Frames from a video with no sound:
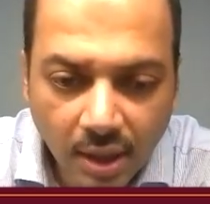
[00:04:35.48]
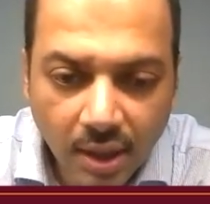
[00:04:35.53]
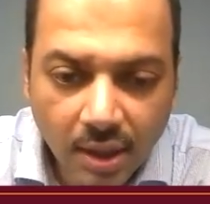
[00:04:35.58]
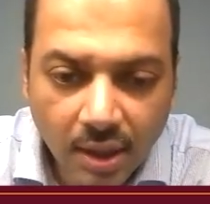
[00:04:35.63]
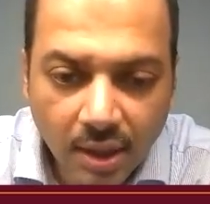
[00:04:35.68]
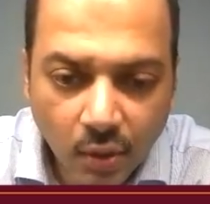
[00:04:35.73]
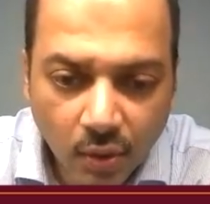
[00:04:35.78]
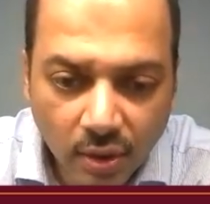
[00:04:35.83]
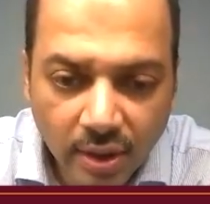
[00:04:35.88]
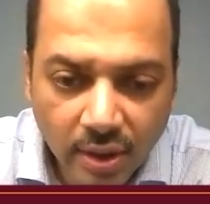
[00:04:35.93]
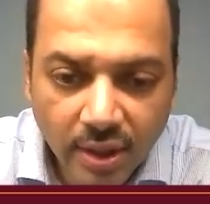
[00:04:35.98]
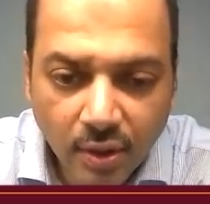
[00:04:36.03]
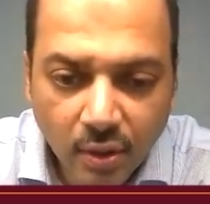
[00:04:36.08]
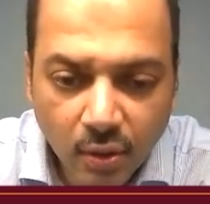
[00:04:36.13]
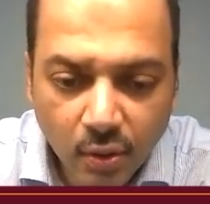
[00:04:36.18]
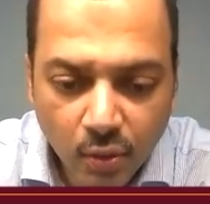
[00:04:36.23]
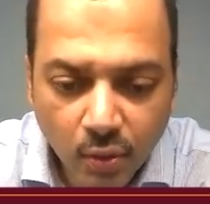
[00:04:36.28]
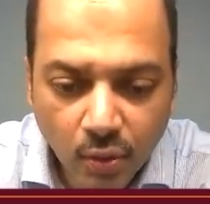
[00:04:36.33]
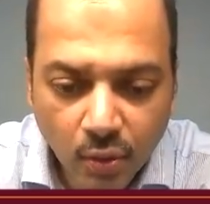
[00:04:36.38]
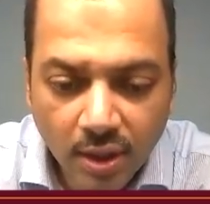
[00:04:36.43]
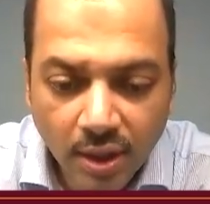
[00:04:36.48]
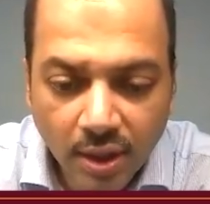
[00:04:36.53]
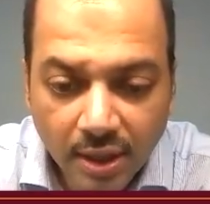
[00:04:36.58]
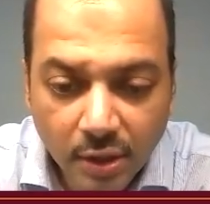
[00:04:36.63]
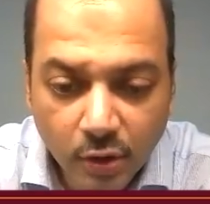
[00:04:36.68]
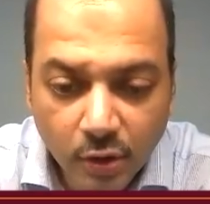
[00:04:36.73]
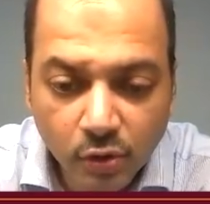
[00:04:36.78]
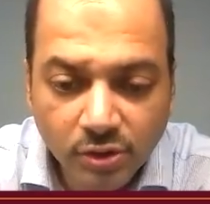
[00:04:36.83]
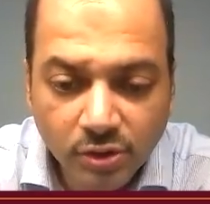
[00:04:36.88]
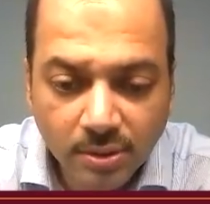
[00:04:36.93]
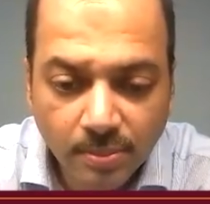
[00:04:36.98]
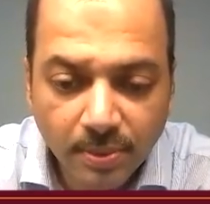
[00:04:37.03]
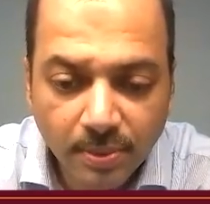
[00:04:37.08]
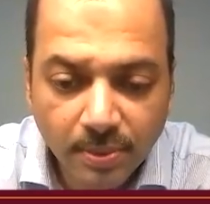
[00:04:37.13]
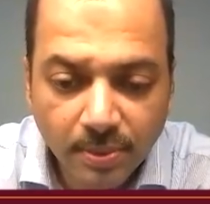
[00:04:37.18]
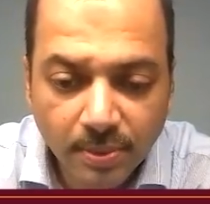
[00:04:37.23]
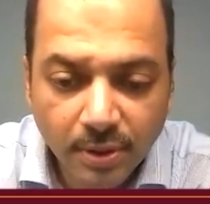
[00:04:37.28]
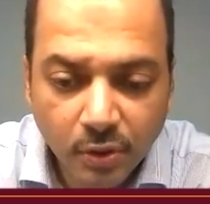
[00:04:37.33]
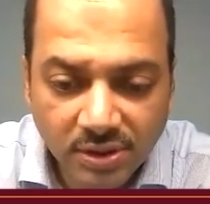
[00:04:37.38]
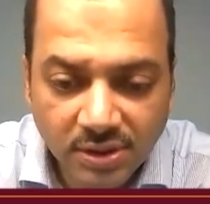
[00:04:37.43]
are already into or likely to
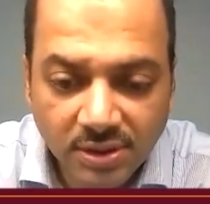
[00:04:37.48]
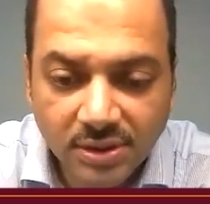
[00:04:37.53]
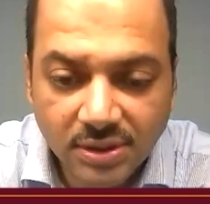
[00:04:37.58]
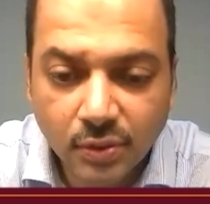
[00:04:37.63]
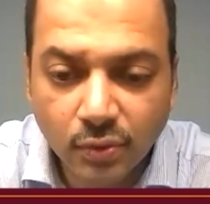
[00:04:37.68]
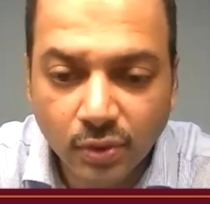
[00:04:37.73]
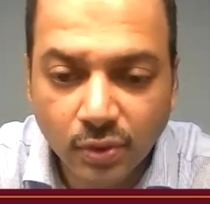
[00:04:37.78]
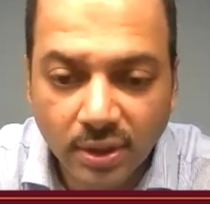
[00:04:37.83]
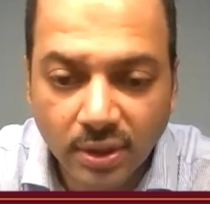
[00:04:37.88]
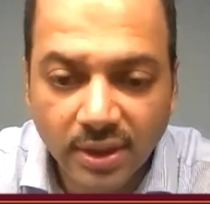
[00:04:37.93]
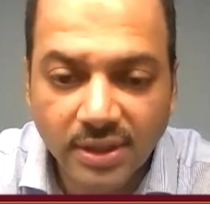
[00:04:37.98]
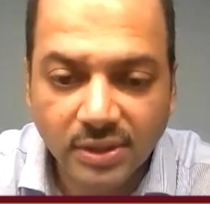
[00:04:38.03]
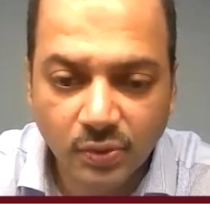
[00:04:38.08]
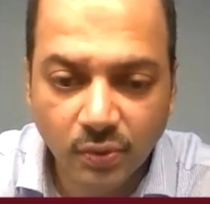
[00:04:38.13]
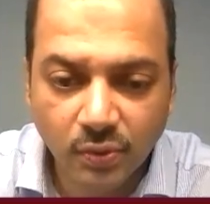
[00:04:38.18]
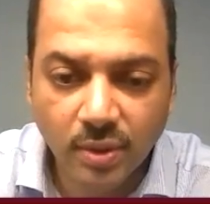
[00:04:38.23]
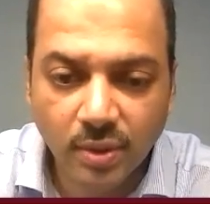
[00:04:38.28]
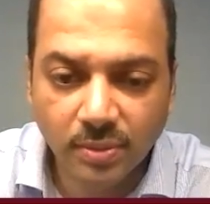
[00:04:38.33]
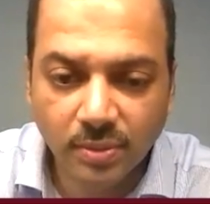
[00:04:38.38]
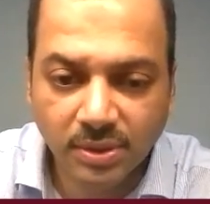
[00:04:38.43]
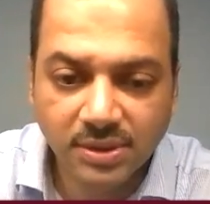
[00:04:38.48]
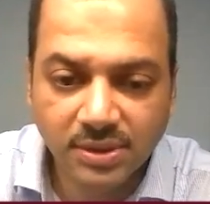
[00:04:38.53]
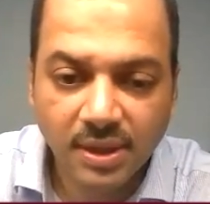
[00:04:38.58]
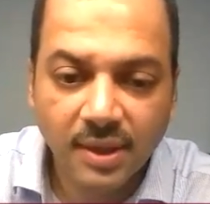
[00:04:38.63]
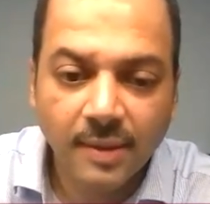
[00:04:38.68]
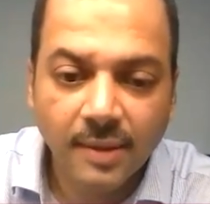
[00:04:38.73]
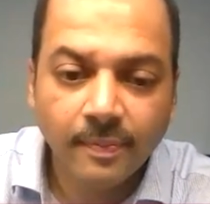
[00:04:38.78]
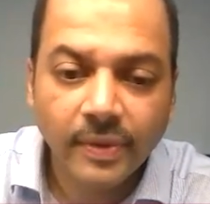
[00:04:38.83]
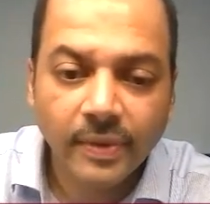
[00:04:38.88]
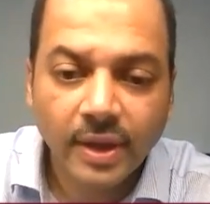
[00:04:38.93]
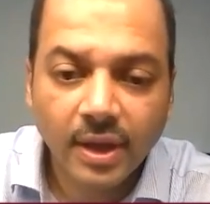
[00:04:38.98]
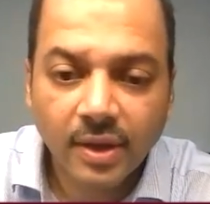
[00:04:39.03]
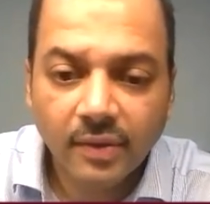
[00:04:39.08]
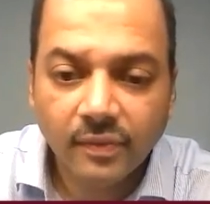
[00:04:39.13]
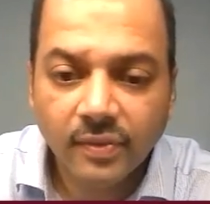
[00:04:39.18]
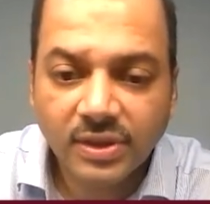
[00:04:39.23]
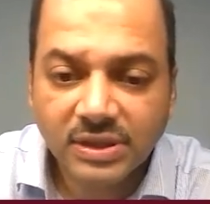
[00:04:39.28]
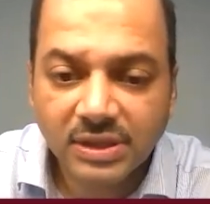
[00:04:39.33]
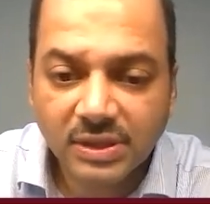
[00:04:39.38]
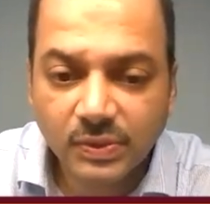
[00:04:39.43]
slip into recession over the next 12 months,
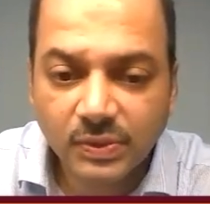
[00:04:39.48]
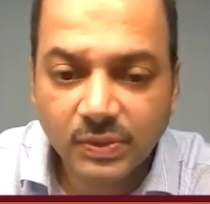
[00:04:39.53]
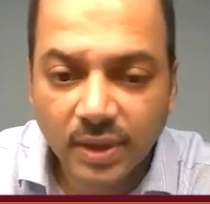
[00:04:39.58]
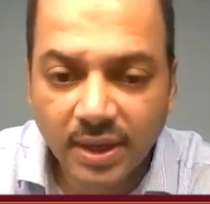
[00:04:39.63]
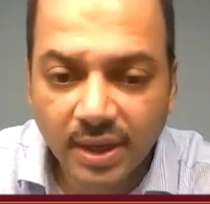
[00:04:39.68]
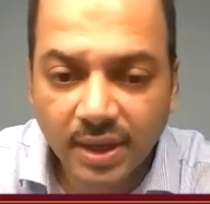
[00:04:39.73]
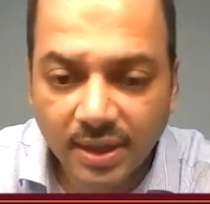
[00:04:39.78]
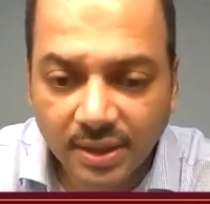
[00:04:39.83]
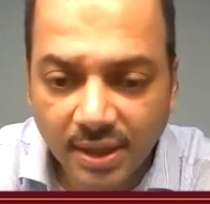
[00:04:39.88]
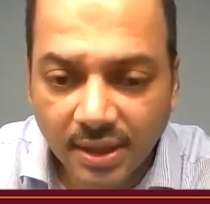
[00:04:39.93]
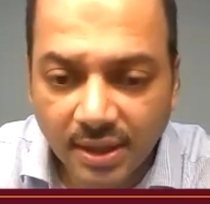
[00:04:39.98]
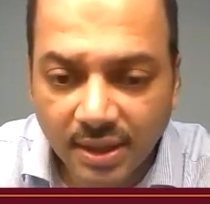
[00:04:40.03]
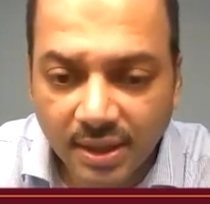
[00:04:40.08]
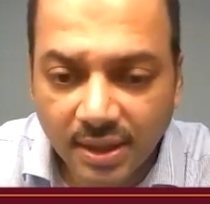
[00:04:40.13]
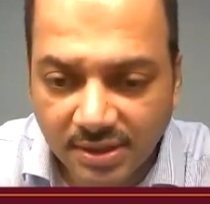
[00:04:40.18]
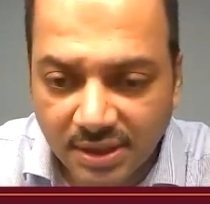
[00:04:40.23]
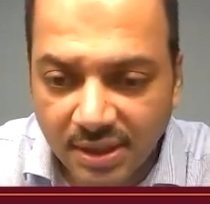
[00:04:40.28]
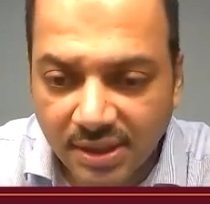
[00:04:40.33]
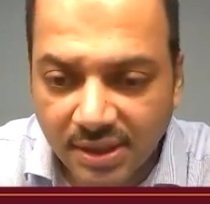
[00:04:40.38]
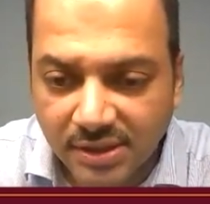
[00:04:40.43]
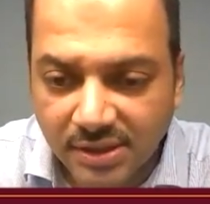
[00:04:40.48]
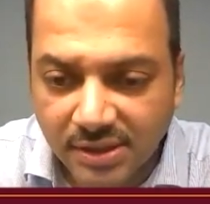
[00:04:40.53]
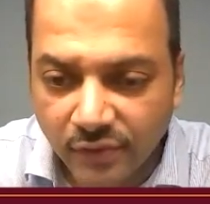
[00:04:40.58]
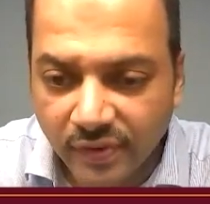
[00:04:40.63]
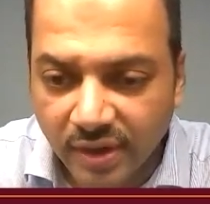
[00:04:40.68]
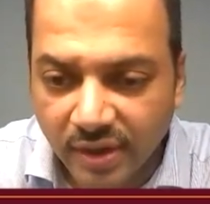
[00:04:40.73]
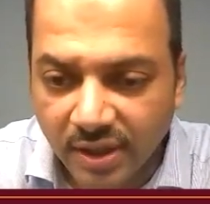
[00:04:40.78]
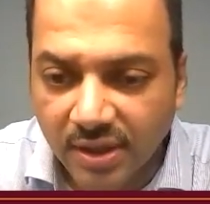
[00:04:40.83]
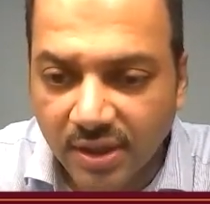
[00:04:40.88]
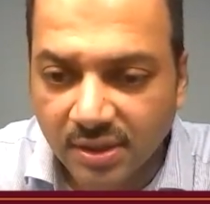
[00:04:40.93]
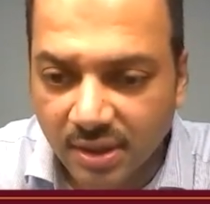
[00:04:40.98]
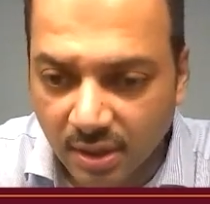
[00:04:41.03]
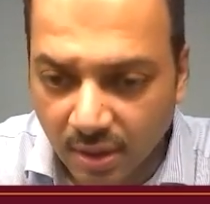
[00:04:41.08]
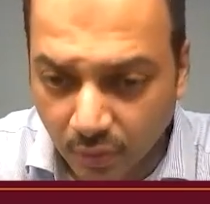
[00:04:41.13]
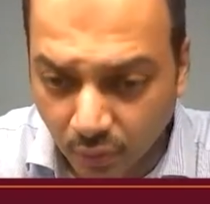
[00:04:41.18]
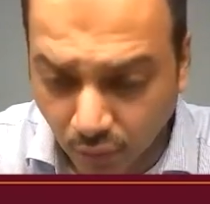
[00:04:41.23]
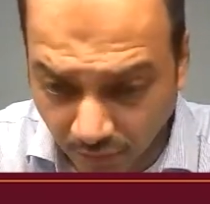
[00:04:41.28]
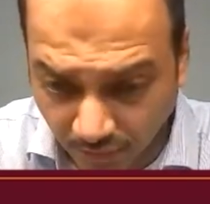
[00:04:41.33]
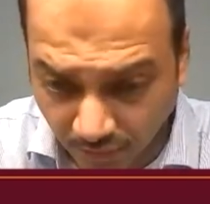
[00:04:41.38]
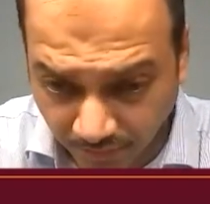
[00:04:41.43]
and which is where I think the resiliency of India
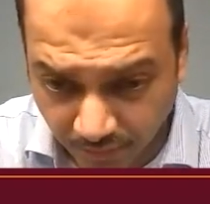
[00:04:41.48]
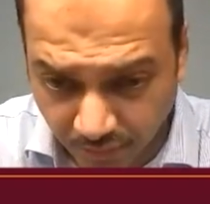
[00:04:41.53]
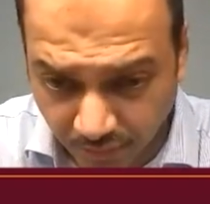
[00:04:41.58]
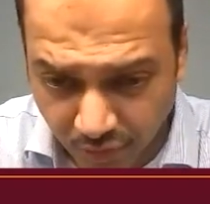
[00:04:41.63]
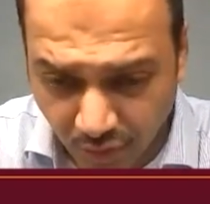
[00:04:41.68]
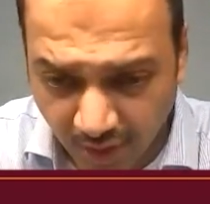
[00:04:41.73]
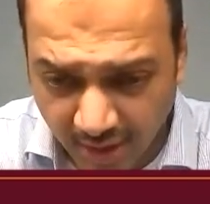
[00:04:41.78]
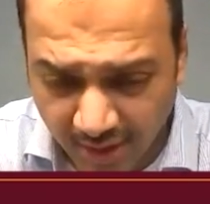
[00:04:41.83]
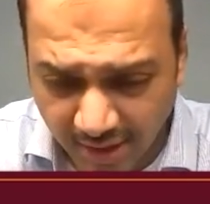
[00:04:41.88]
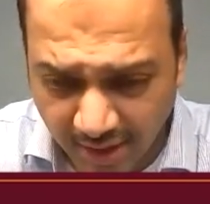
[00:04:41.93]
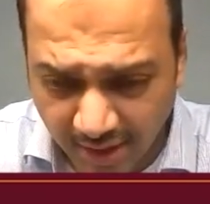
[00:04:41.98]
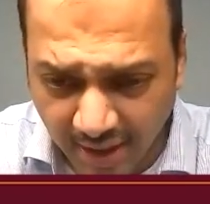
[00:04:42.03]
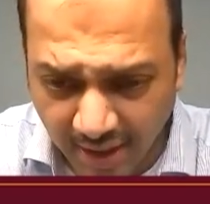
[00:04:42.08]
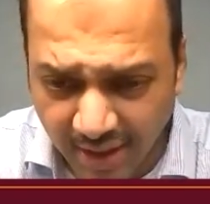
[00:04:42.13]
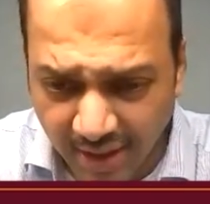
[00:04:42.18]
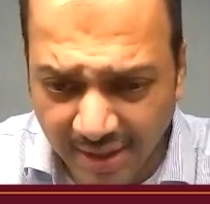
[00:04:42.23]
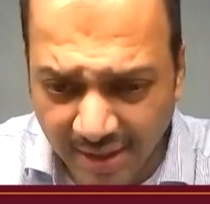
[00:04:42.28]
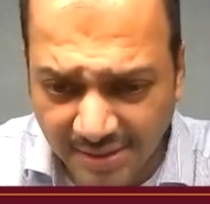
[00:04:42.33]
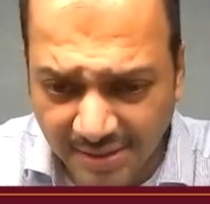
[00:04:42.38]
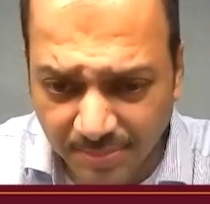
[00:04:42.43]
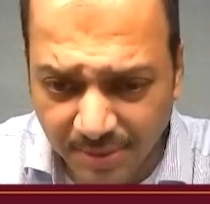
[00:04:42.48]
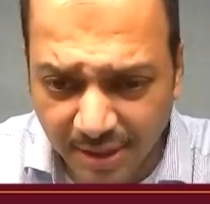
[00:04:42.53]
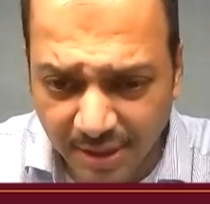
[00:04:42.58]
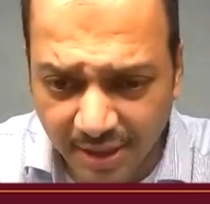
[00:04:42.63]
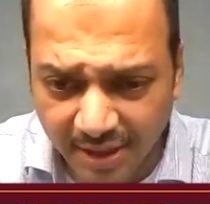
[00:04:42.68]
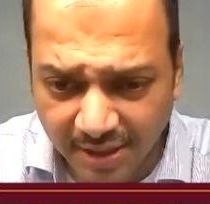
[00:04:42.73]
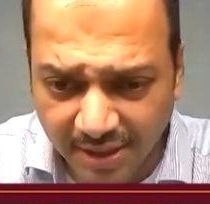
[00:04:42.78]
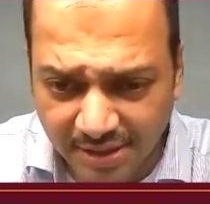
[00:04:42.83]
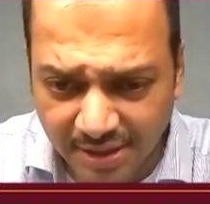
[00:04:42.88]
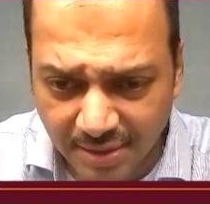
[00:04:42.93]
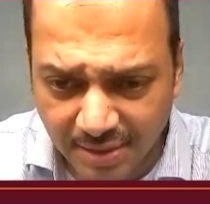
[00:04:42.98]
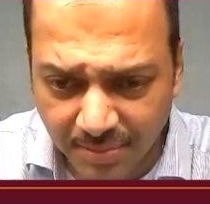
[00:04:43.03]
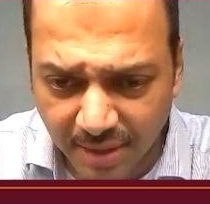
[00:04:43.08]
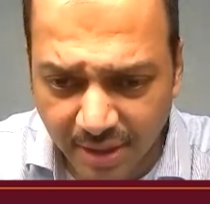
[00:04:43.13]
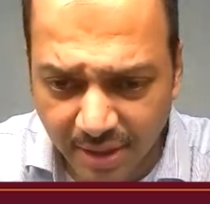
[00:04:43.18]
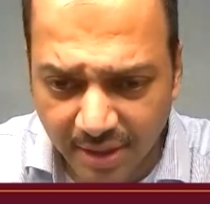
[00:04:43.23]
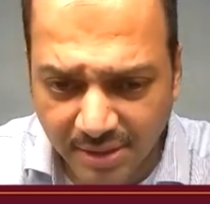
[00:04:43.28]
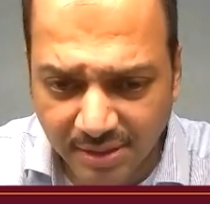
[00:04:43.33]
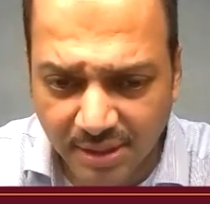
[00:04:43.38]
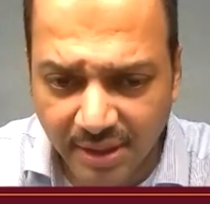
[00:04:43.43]
comes. So I think India has been an
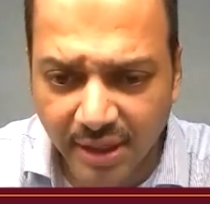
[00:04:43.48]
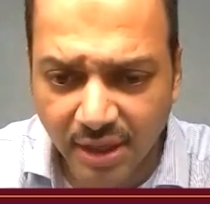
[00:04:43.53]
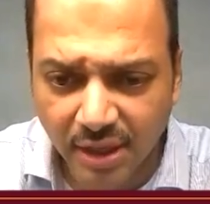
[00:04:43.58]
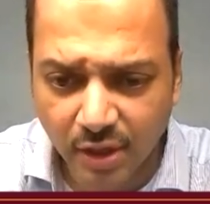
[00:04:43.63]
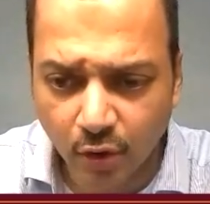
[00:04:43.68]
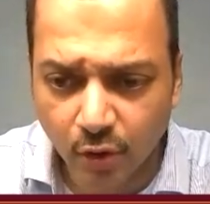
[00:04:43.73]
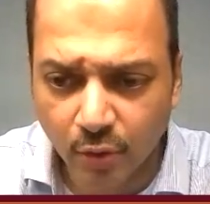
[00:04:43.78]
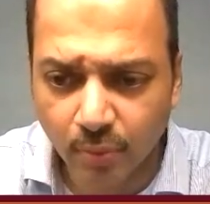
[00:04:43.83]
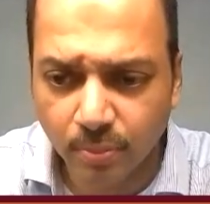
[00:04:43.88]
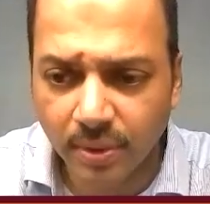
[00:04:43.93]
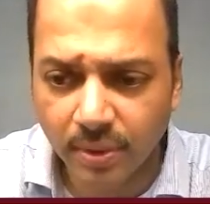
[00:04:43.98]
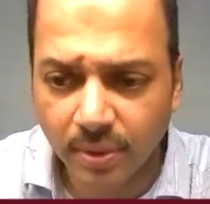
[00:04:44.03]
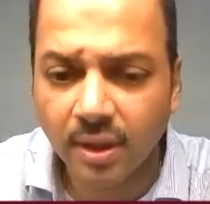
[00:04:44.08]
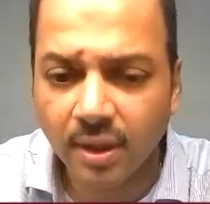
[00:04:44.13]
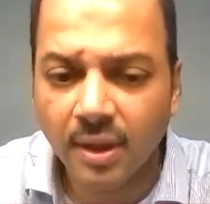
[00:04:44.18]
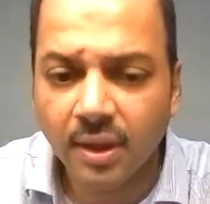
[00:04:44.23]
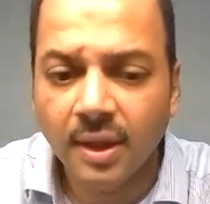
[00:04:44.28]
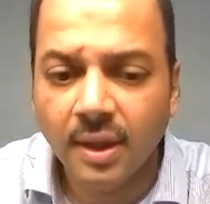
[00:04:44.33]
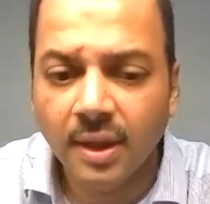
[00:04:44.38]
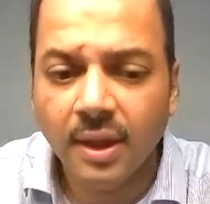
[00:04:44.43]
extremely resilient economy.